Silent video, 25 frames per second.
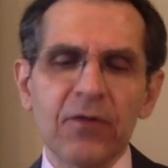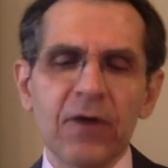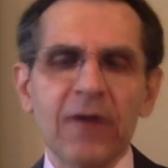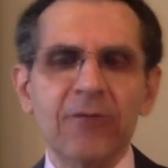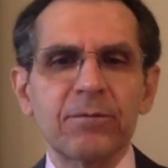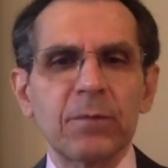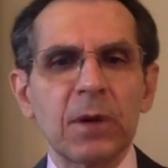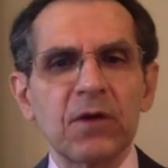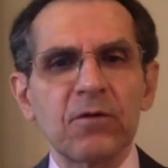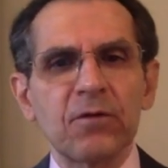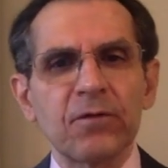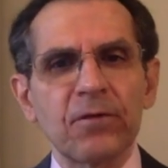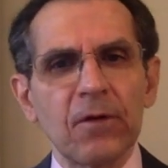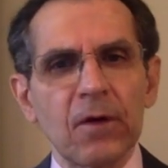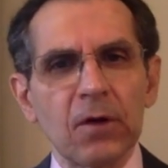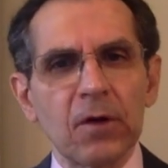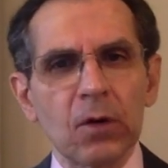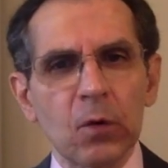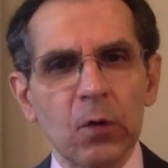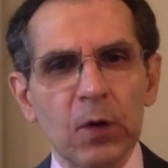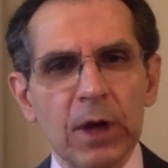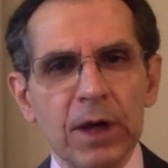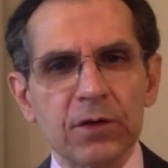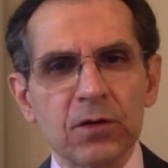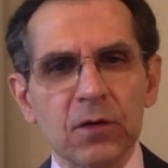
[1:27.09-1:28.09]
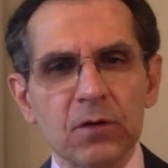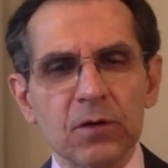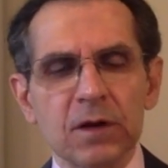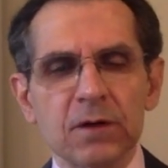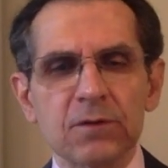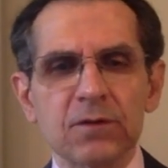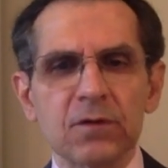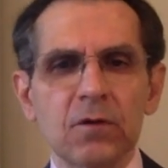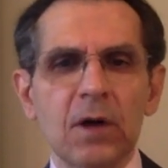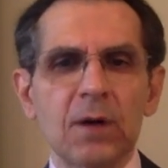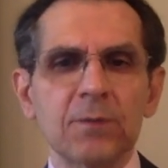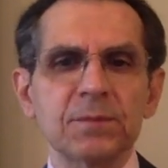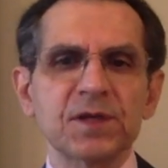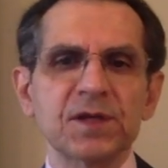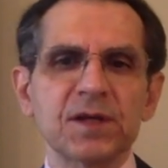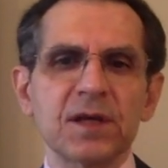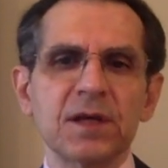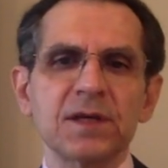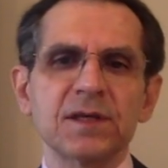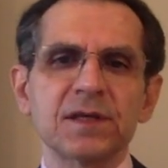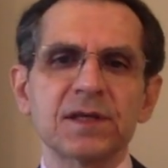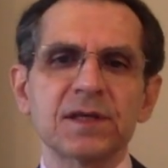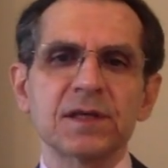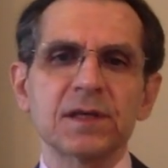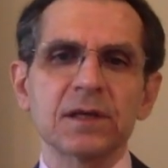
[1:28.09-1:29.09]
I've been following Donald Trump
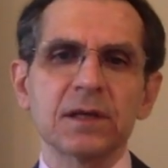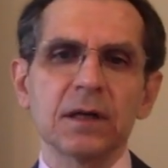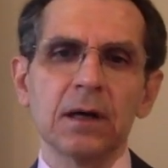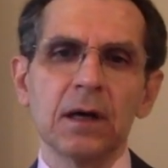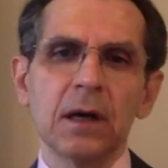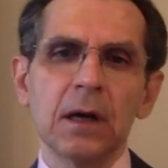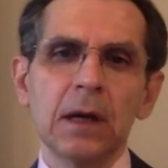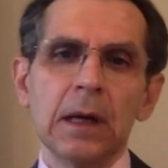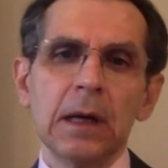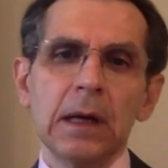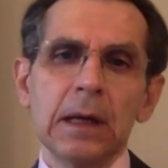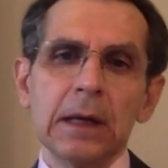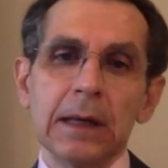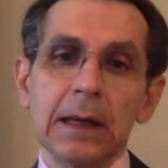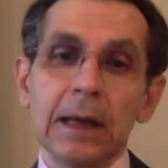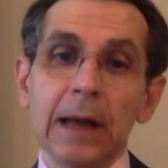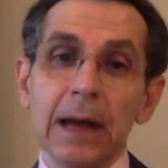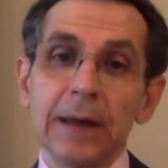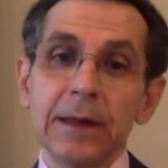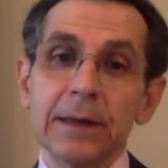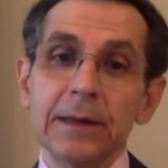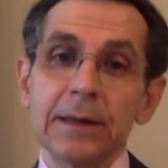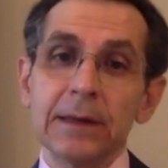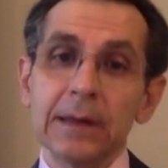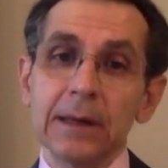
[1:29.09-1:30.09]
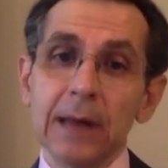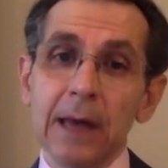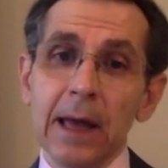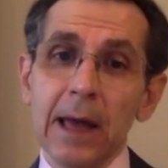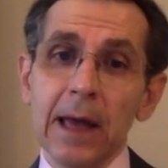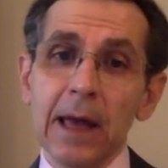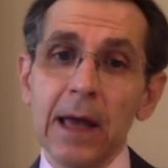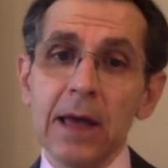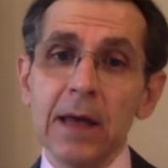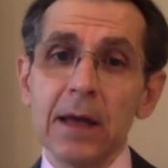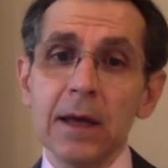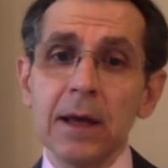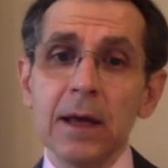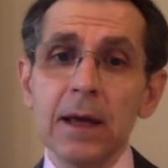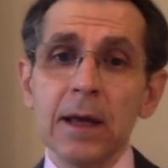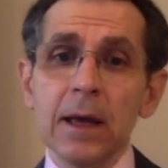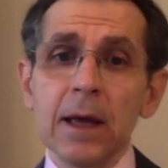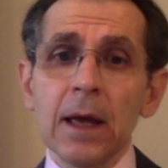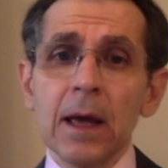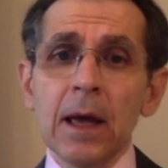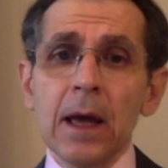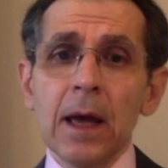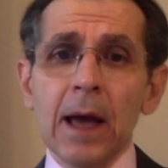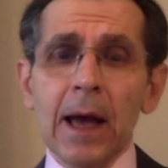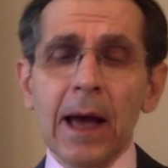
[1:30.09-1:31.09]
since uh, 1980,
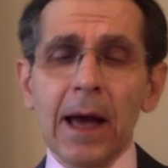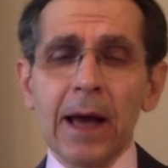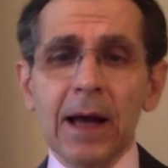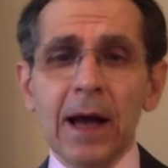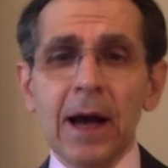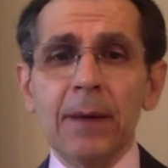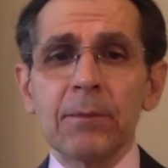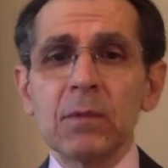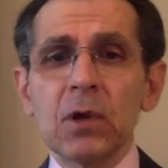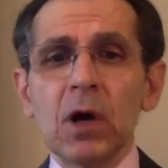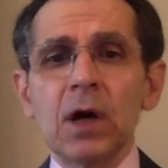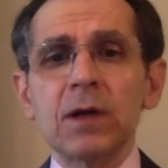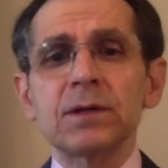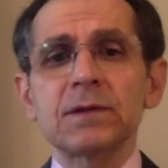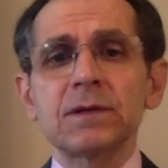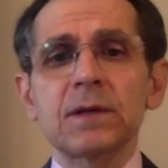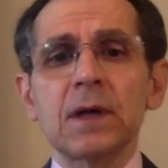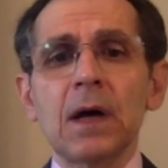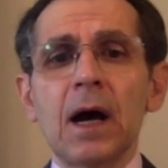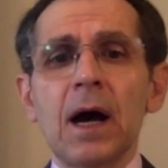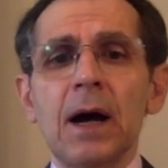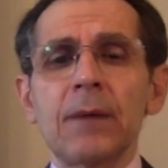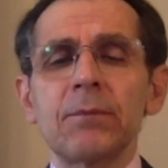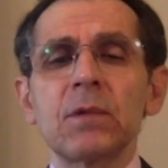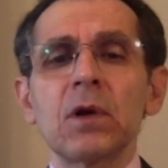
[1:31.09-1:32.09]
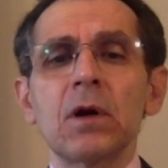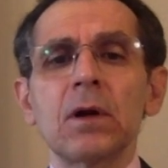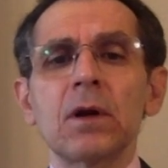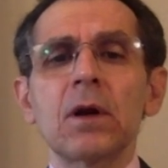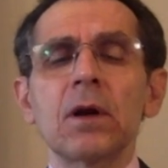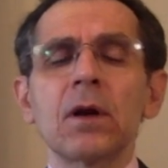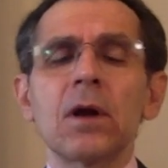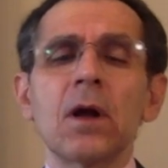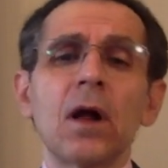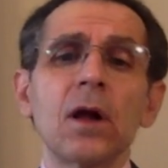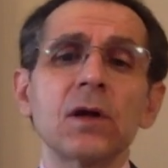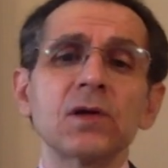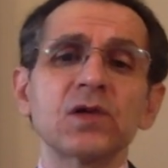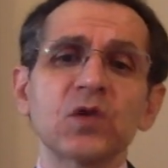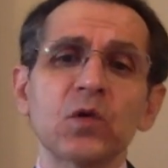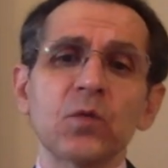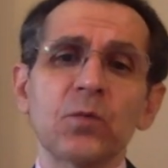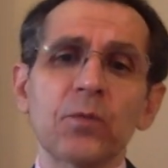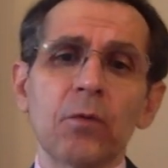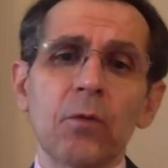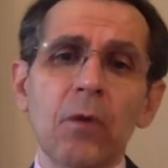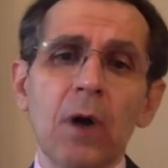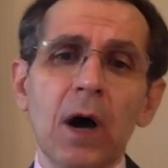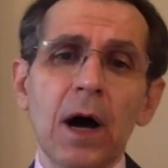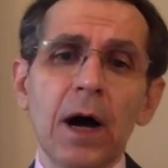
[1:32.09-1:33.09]
and I'm not I'm not at all
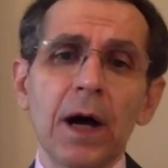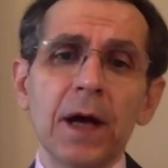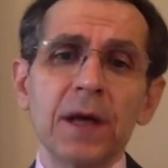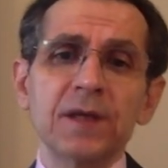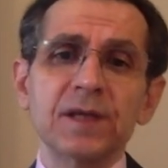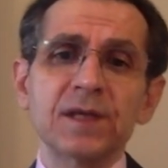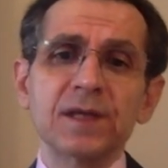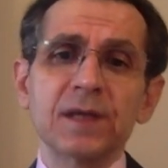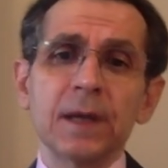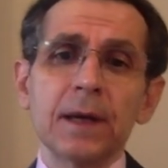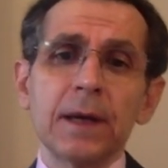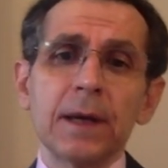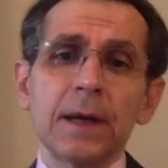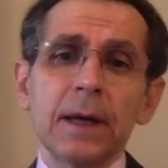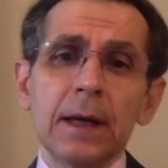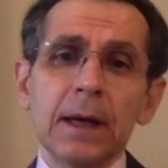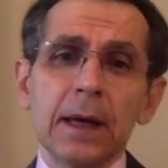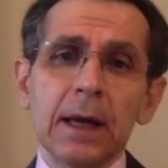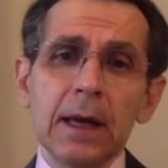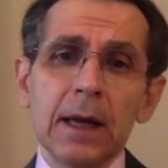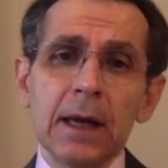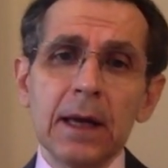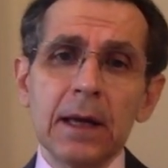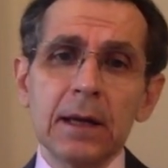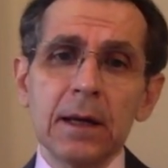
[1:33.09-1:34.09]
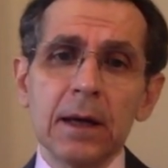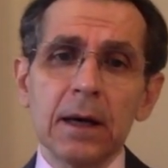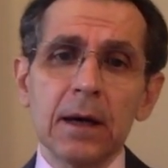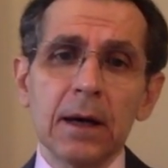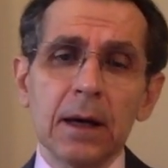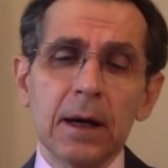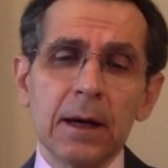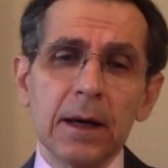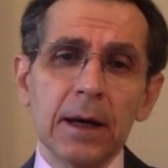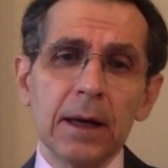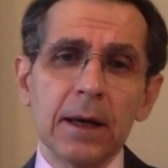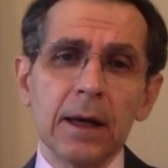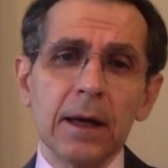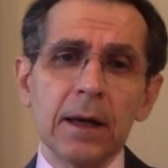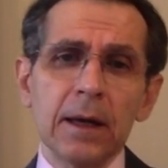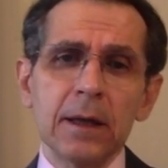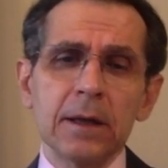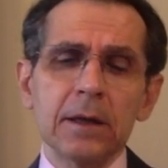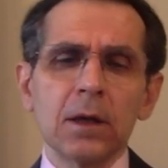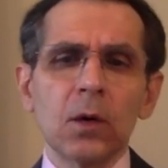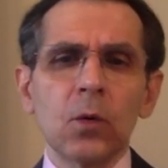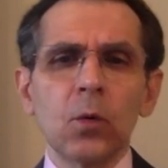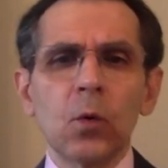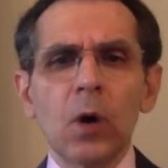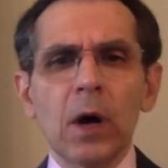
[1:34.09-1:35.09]
surprised in uh,
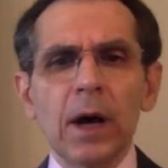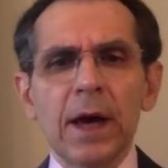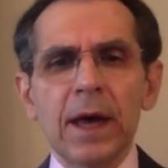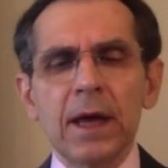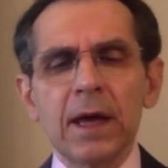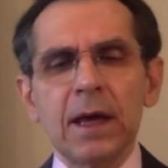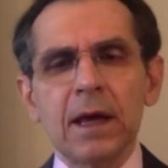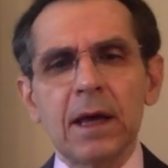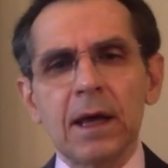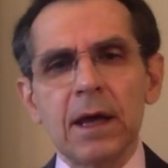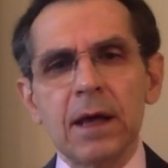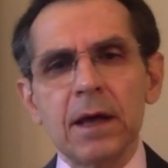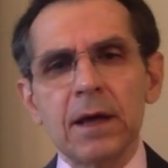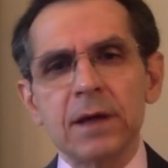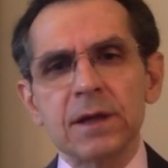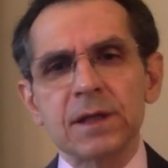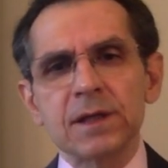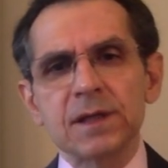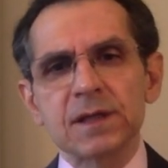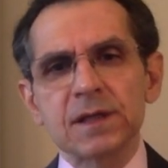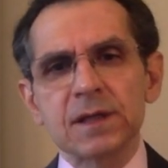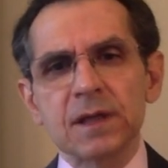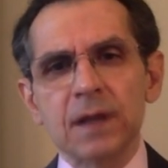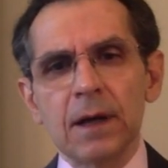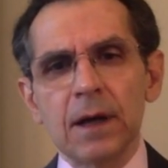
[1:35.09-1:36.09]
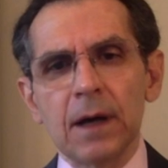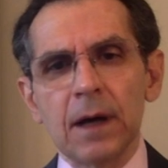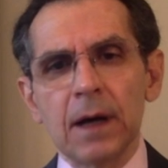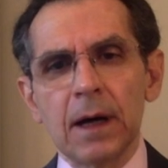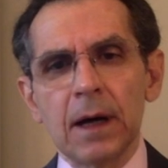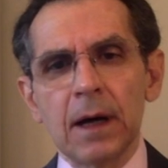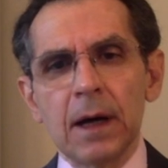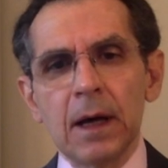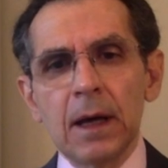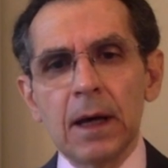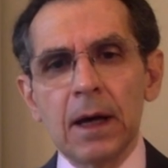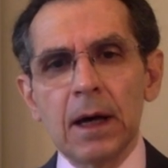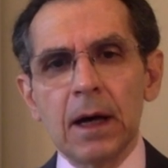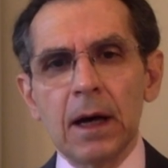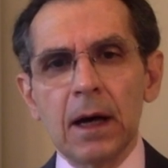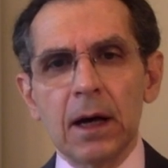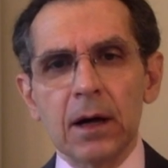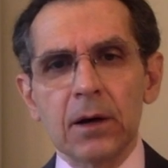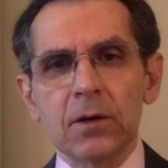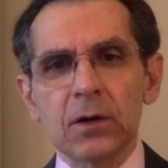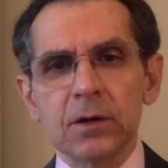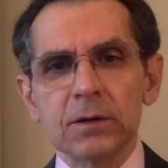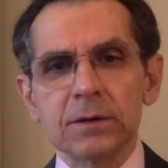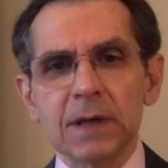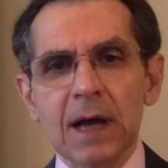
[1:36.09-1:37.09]
in the way he is uh,
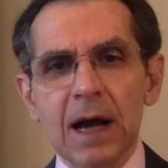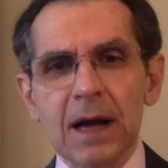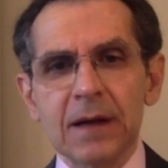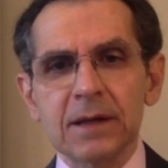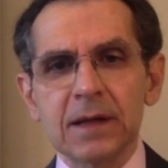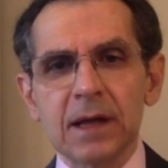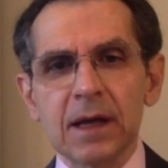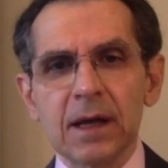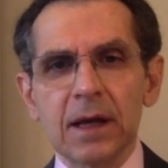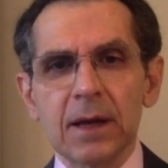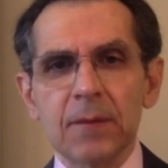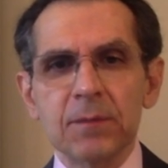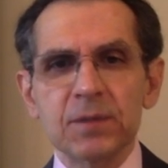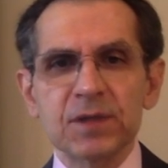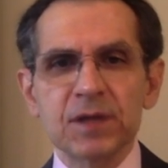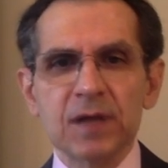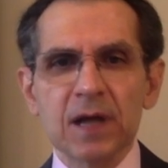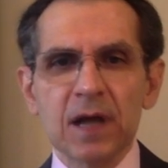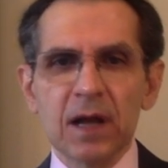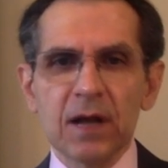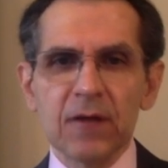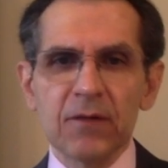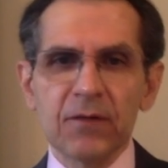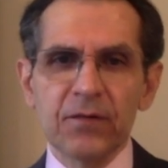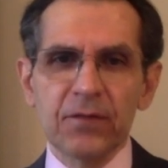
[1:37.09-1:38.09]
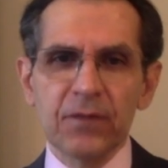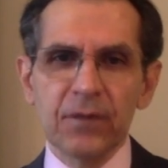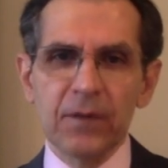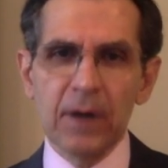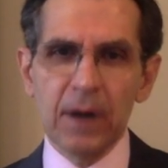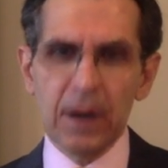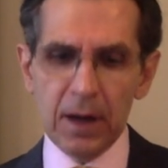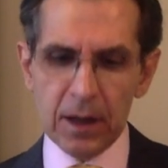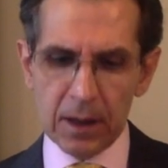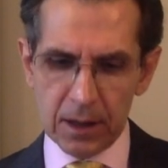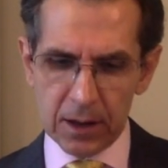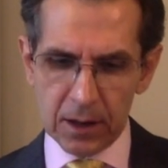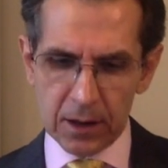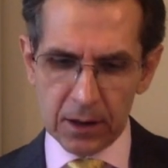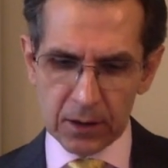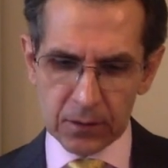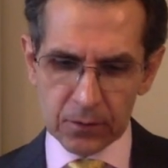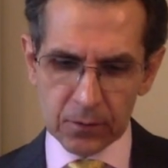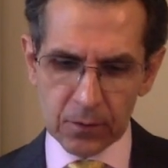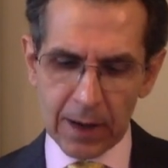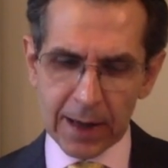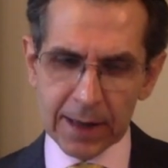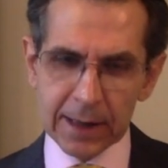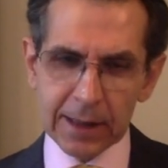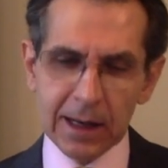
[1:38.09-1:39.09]
uh, conducting himself uh,
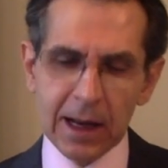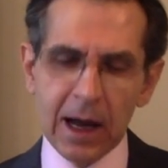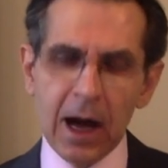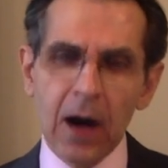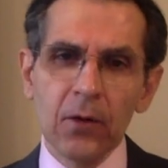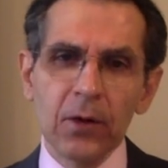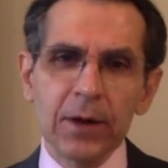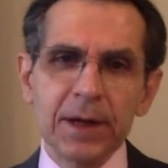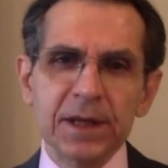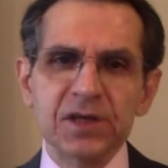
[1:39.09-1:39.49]
right now.